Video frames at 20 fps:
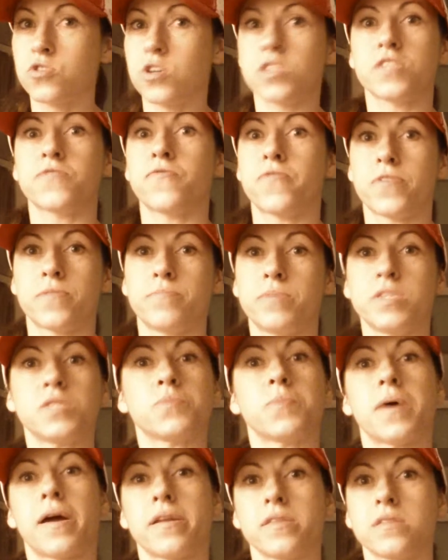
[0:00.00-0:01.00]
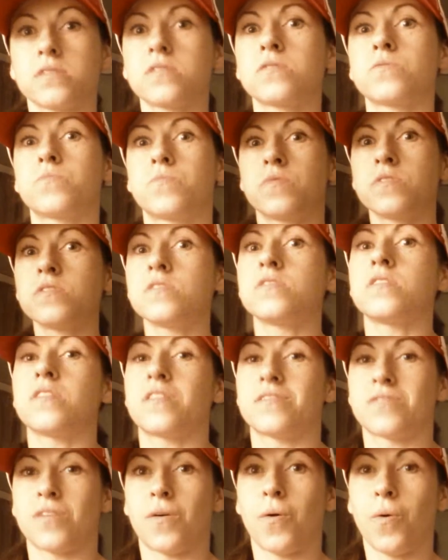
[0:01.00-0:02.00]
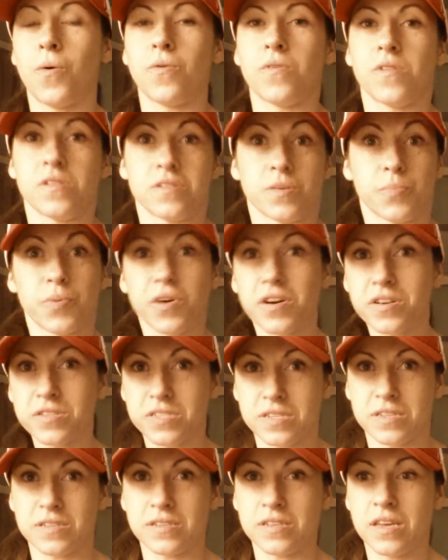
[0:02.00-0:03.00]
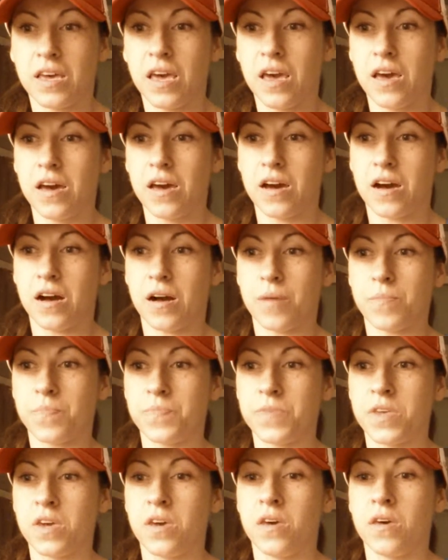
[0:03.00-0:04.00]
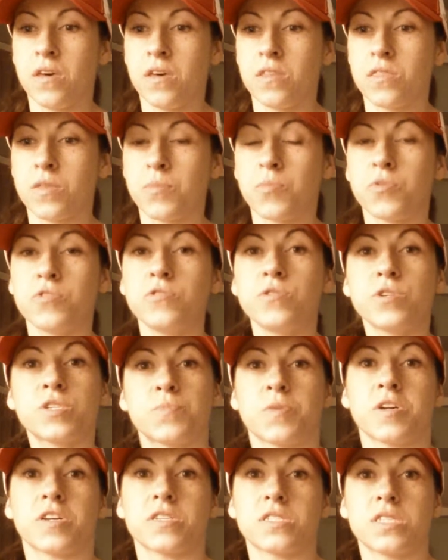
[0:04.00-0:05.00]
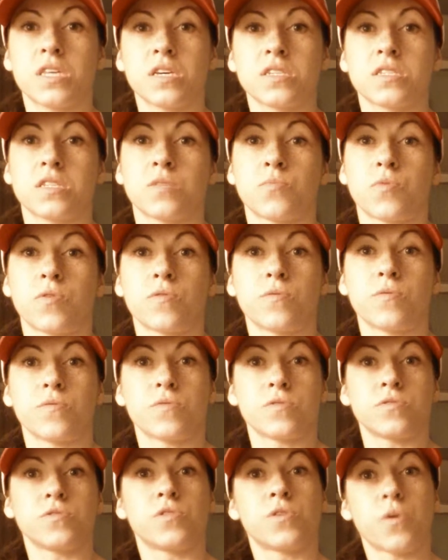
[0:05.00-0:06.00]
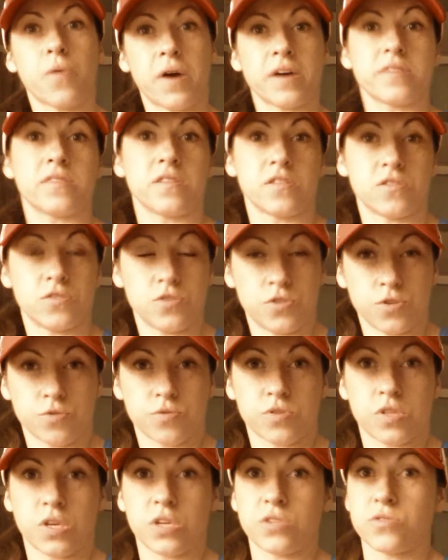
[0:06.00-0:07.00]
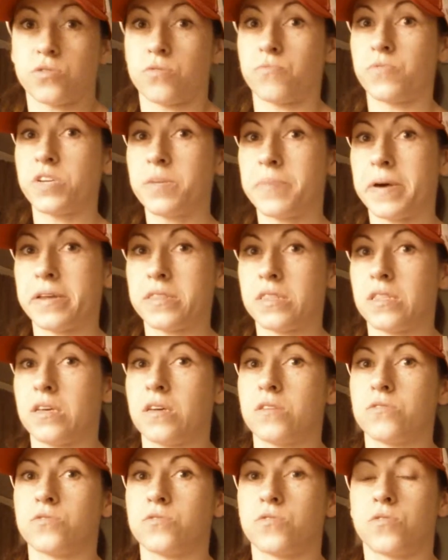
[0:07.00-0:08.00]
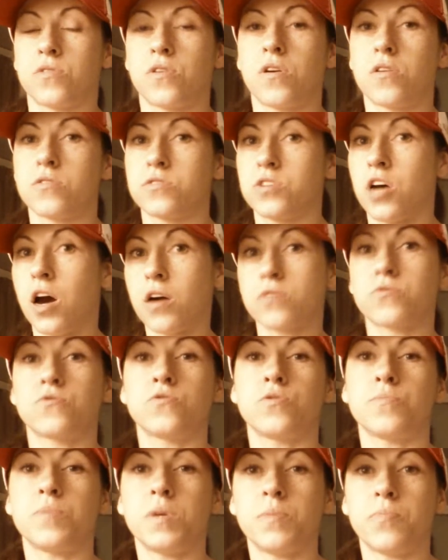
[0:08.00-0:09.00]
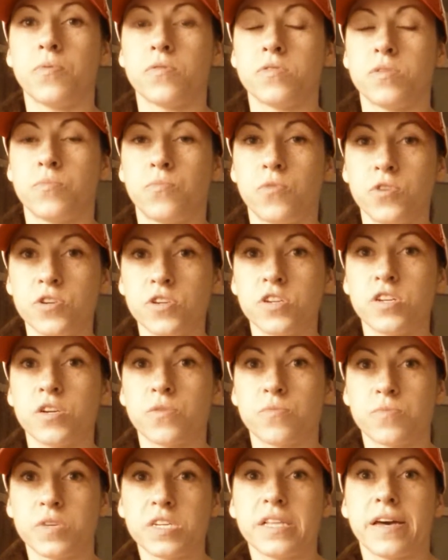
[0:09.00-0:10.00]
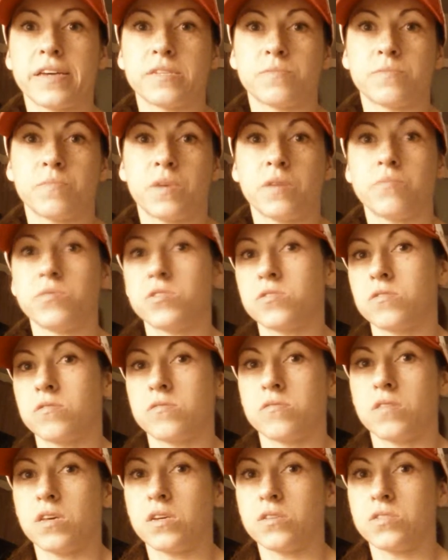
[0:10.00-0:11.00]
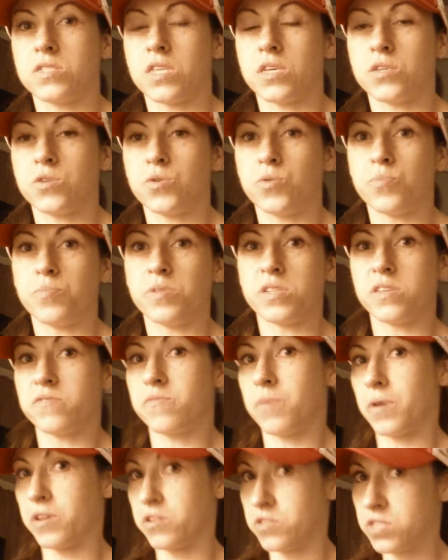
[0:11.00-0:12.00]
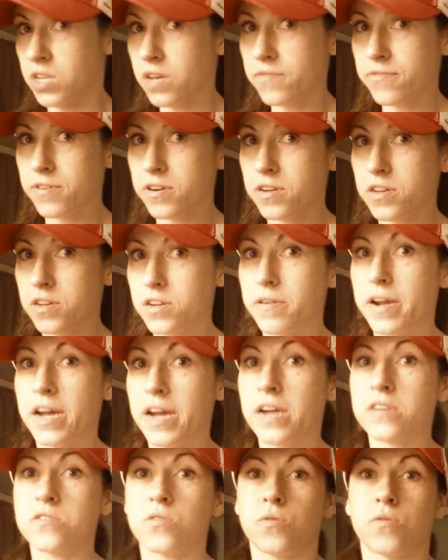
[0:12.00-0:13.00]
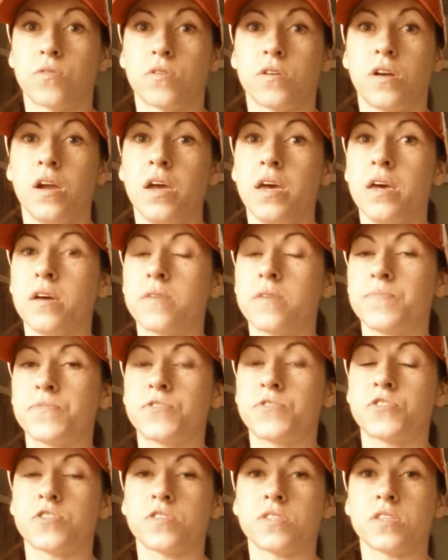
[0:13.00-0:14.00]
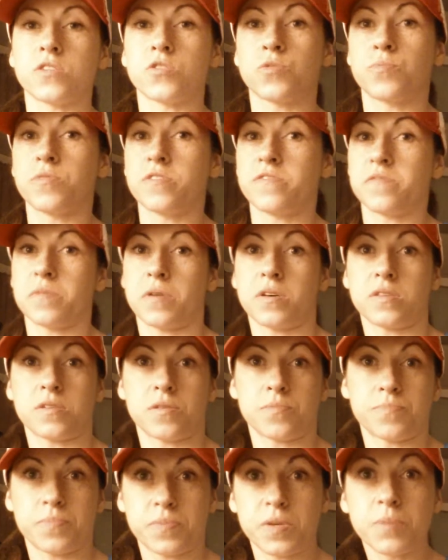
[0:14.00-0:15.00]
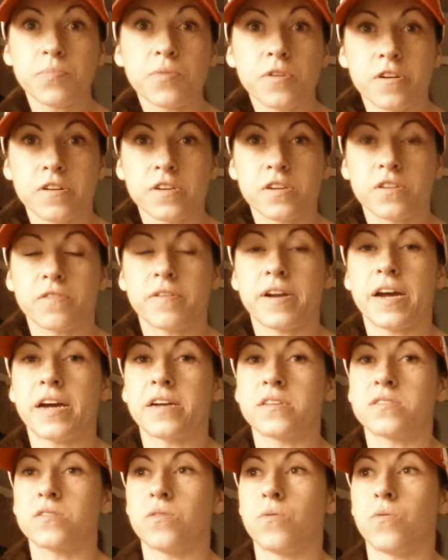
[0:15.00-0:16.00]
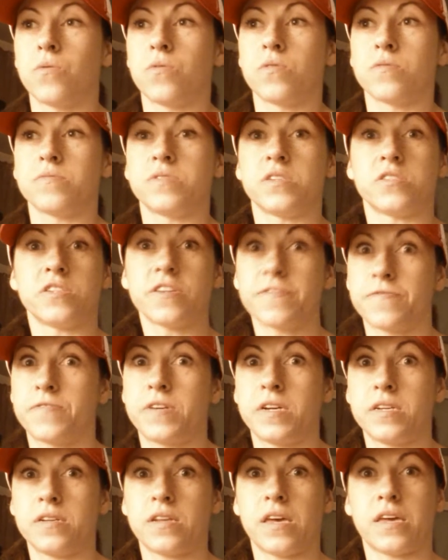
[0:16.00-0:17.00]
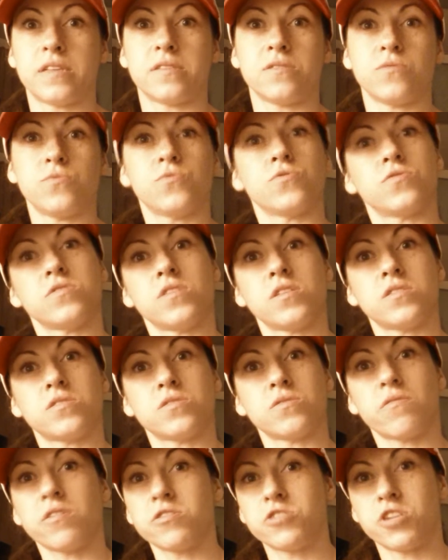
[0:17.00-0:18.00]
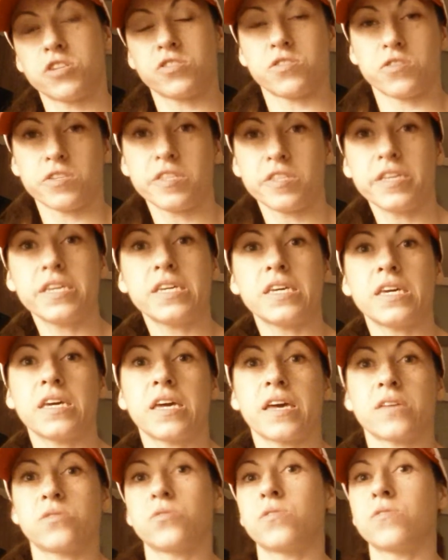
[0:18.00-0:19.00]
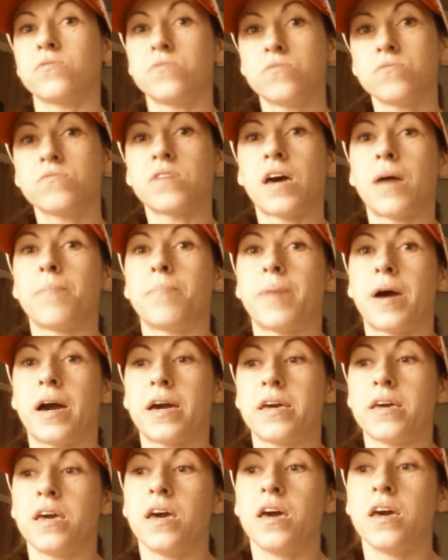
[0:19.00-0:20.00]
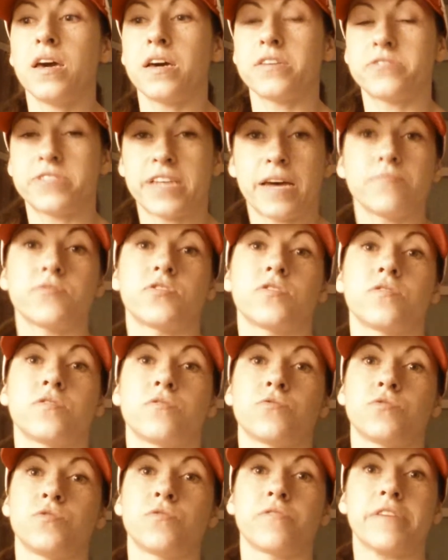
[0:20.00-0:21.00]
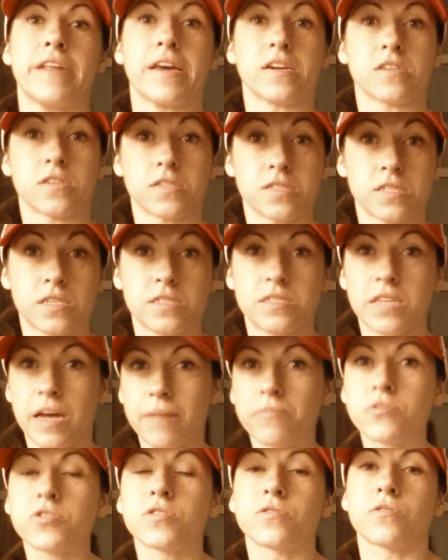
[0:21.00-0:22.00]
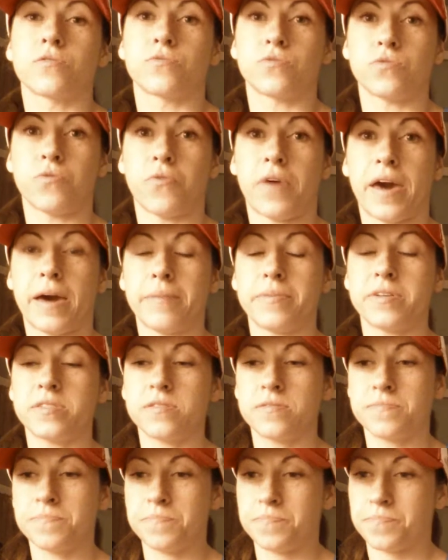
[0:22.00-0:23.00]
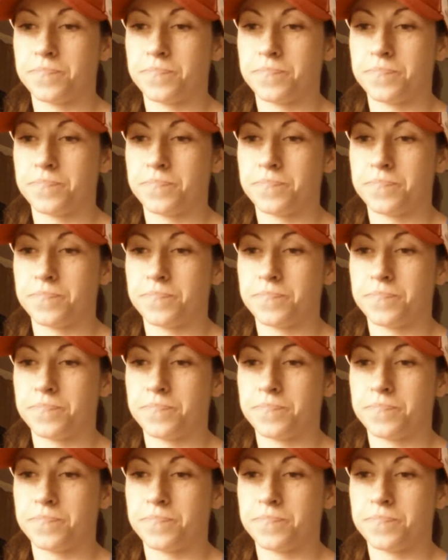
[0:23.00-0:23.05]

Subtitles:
just for Beachbody. This is really as a whole, as a person. The more you experience things, the more you go out there and do things or read about things or talk to new people, the more you're going to realize maybe certain things that you believe about yourself are incorrect, or certain things you believe about other people are incorrect, or they're different, and you just need to adjust your thinking. And you can do that by establishing those new connections, establishing those new habits.